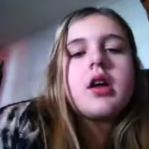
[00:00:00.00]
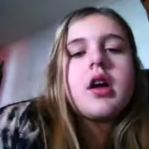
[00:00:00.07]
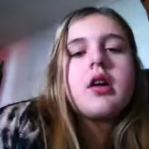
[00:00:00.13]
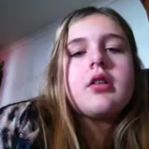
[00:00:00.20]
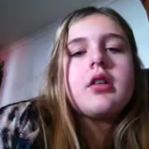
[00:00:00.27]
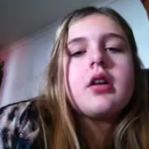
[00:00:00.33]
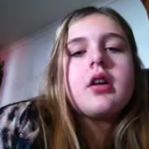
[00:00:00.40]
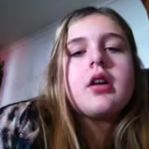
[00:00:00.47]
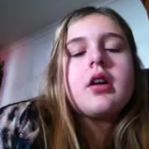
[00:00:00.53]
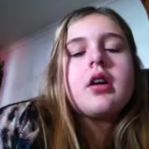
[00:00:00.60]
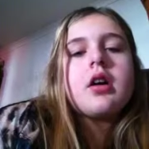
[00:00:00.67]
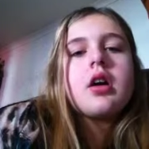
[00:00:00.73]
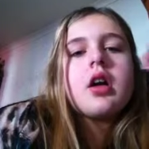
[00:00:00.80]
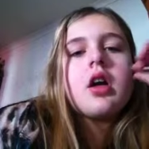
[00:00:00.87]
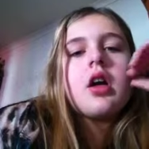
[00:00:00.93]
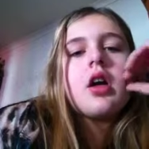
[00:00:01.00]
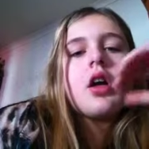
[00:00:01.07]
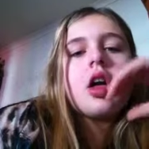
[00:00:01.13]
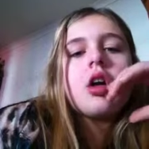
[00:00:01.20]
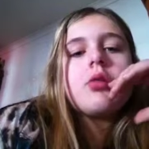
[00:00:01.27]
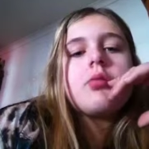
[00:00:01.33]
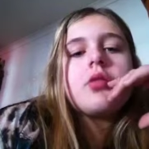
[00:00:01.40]
Um, I,
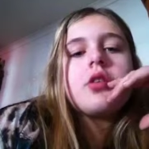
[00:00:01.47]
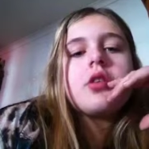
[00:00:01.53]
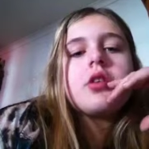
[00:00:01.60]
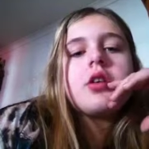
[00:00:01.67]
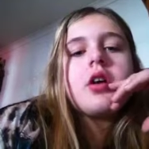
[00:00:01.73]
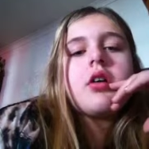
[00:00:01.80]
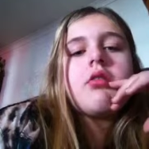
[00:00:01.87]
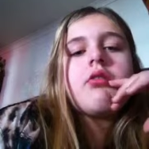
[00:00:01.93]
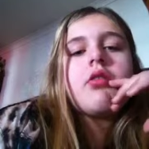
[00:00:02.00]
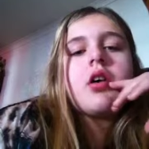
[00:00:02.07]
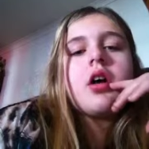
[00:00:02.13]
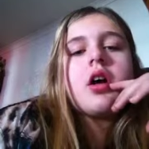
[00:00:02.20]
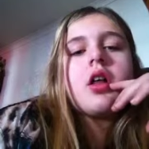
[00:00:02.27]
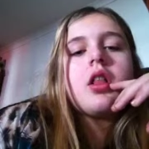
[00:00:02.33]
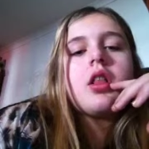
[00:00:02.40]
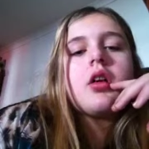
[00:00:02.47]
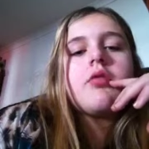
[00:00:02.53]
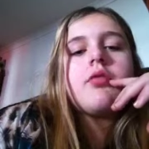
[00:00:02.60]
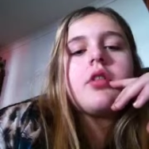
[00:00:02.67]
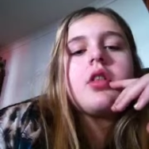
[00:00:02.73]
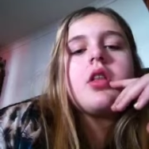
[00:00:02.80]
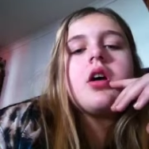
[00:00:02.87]
I'm gonna give
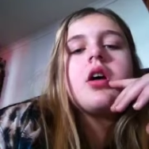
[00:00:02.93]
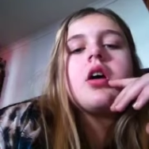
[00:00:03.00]
11